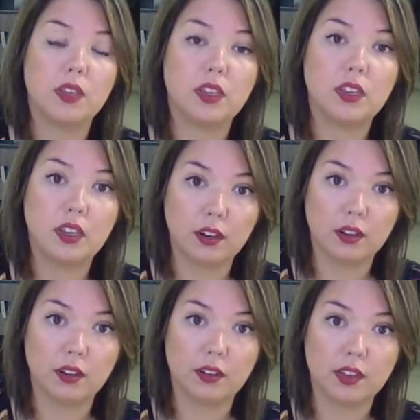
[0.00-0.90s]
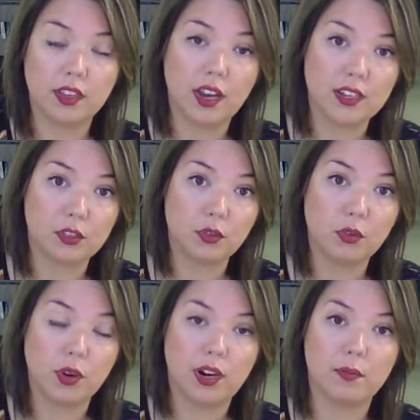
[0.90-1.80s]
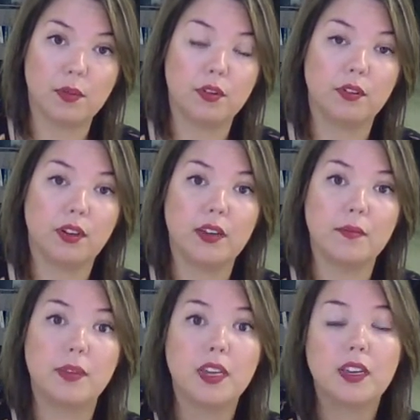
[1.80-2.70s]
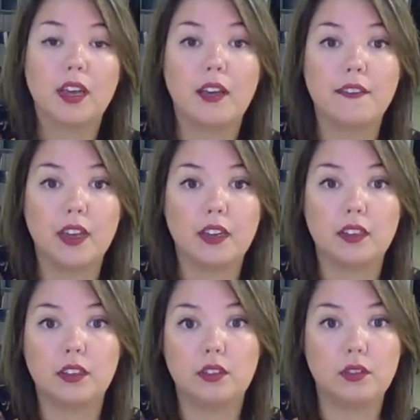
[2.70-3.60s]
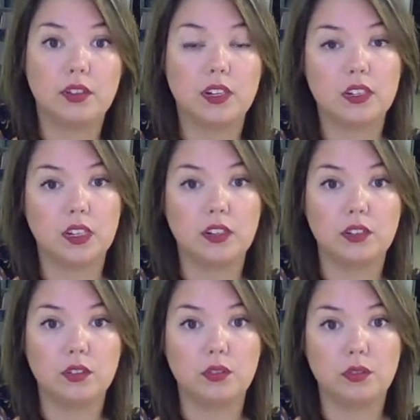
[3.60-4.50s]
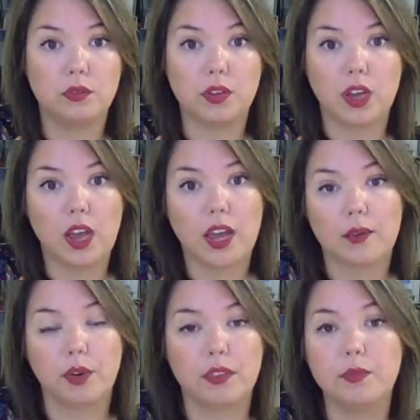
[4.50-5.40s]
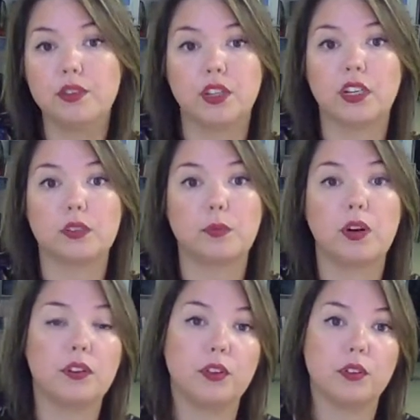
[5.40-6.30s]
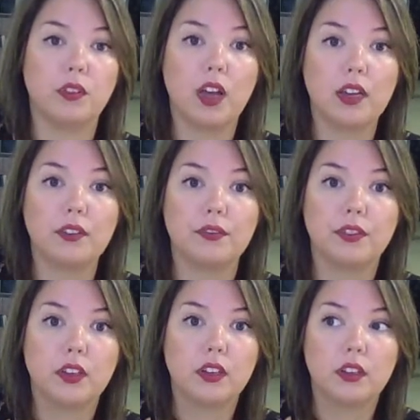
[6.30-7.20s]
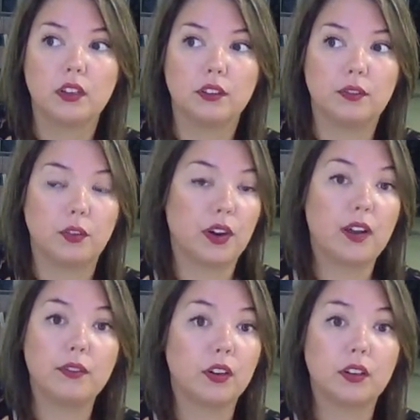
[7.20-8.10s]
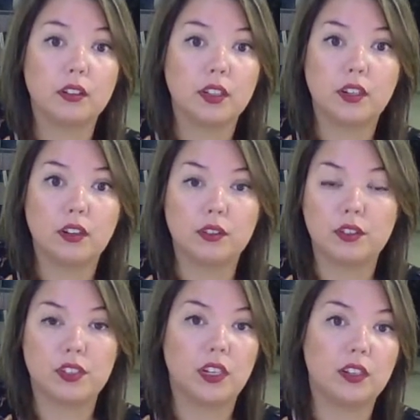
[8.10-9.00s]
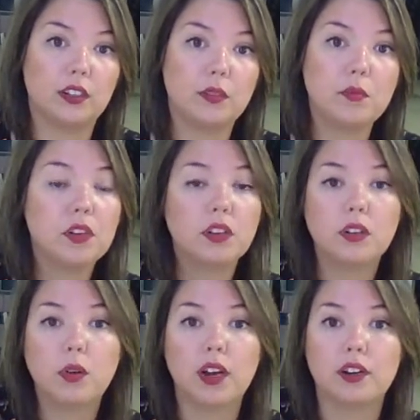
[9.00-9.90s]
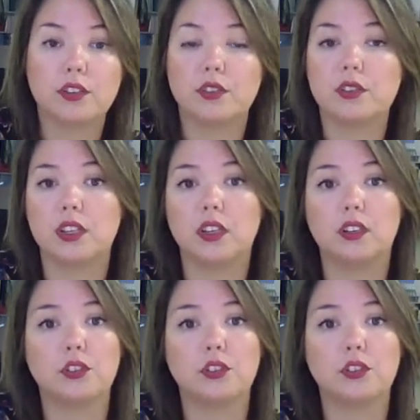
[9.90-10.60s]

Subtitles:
here in the high school choir program, and that you continue with music as part of your life forever. You know, you sing in community choirs, you sing